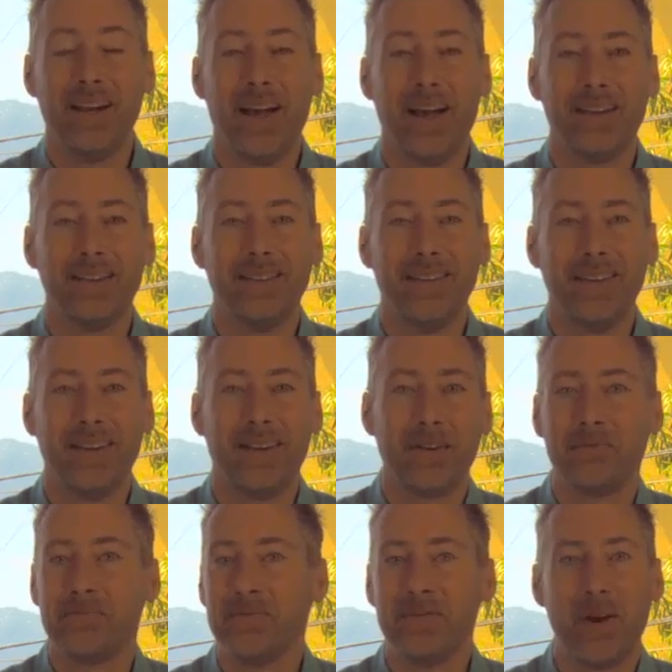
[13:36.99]

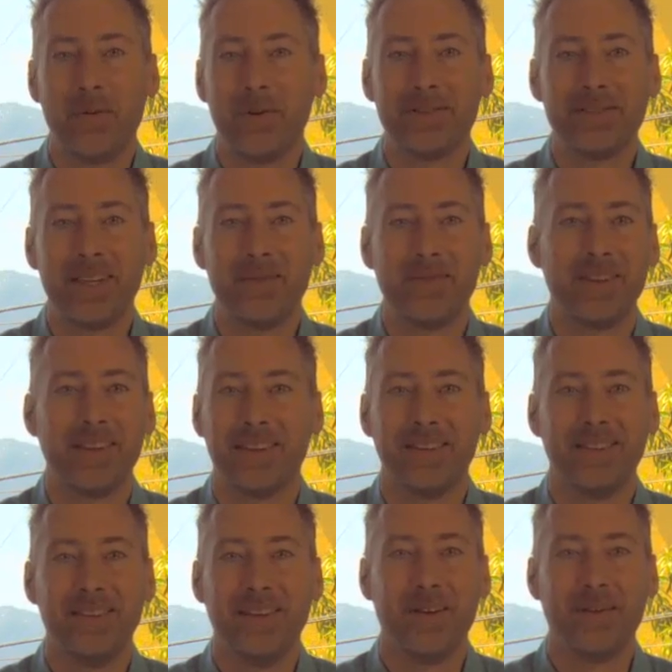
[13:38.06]
No one seemed
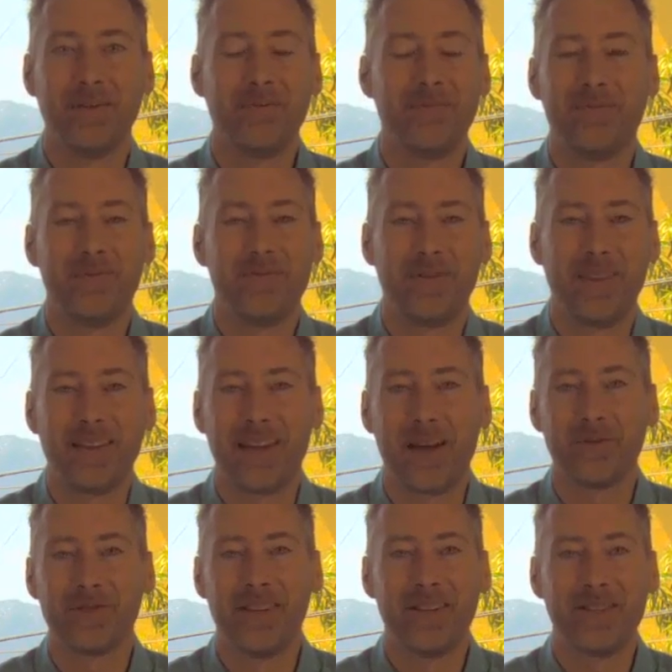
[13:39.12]
to, think that
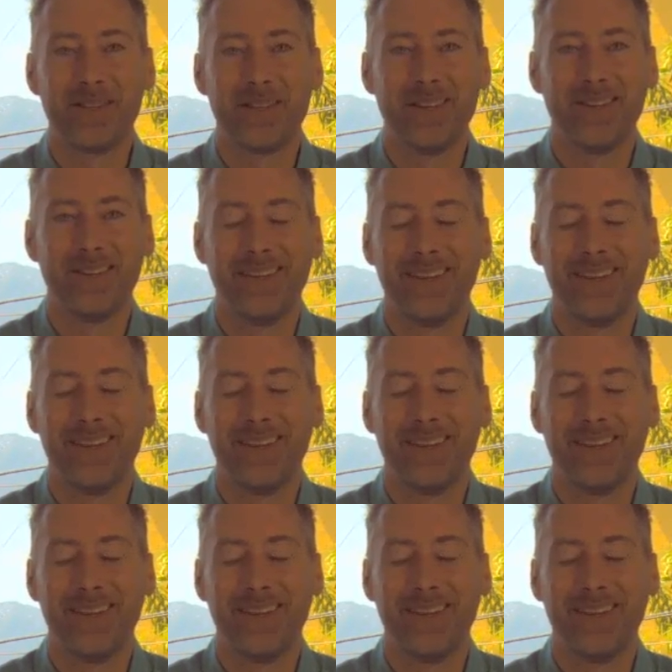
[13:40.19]
was an issue.